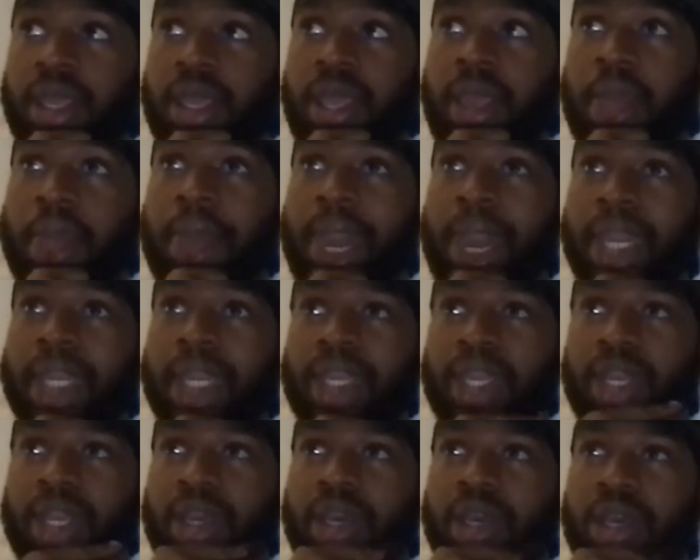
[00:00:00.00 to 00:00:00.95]

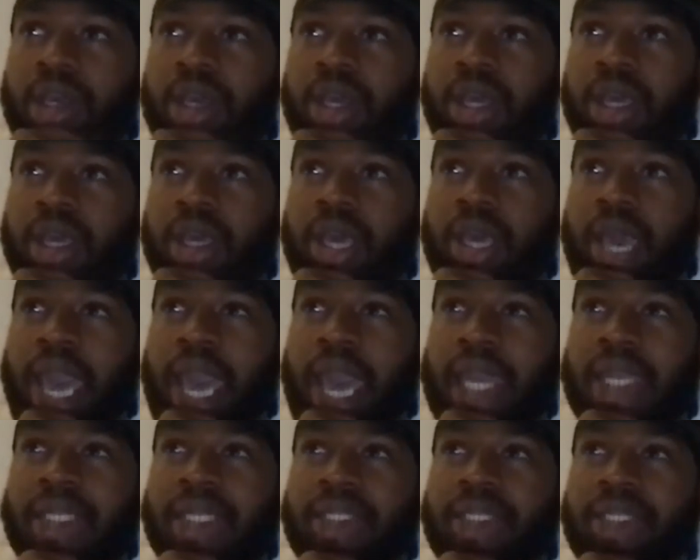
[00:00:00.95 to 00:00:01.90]
immaculate,
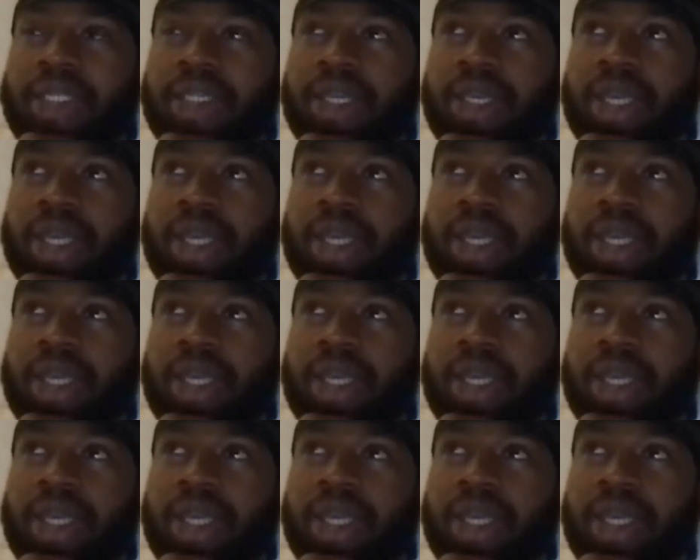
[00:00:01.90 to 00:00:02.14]
and